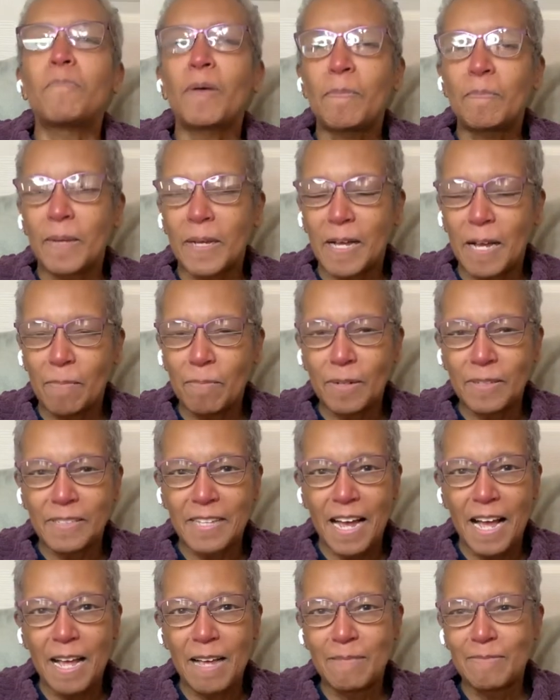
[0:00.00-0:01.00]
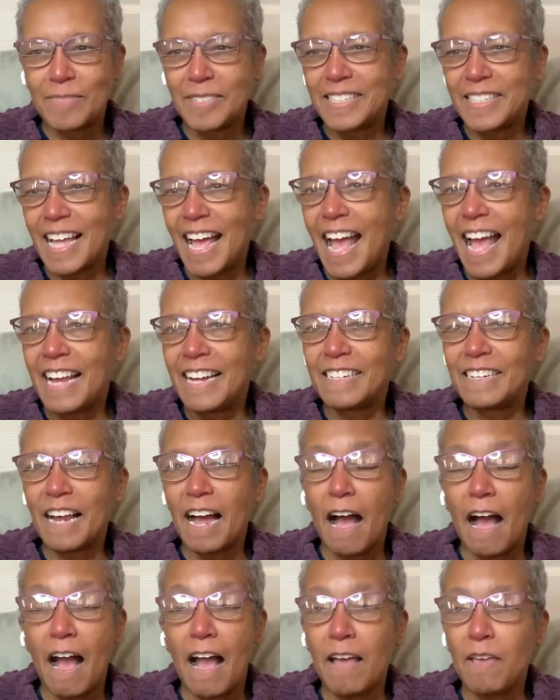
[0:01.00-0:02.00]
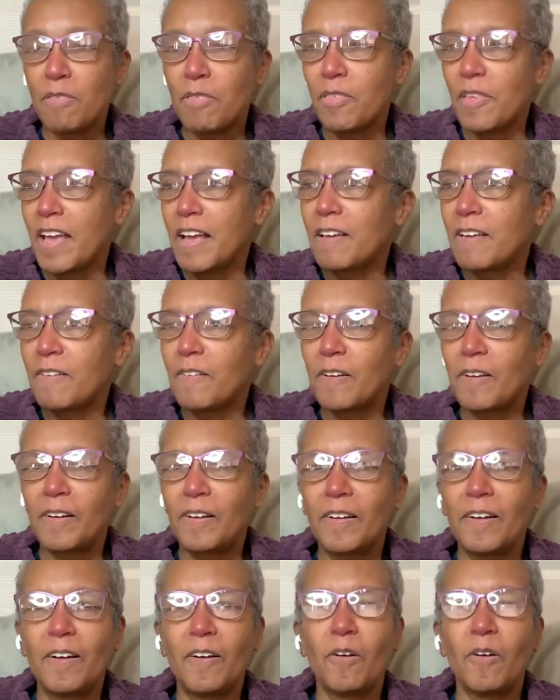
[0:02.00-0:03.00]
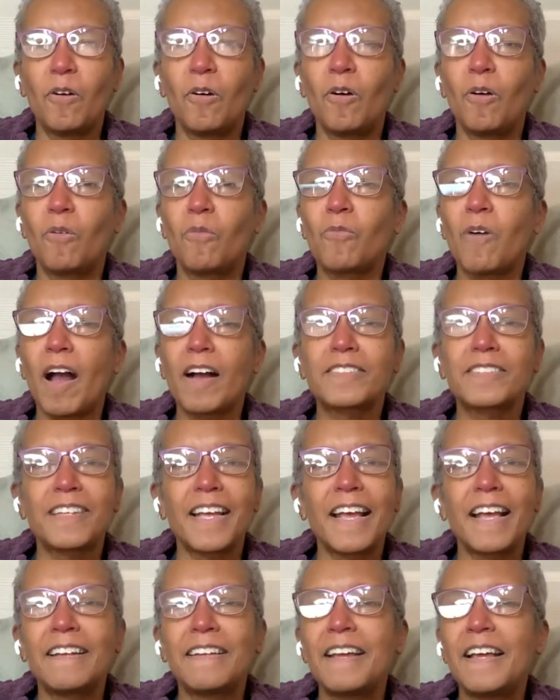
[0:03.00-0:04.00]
up a couple times, and I think Roxanne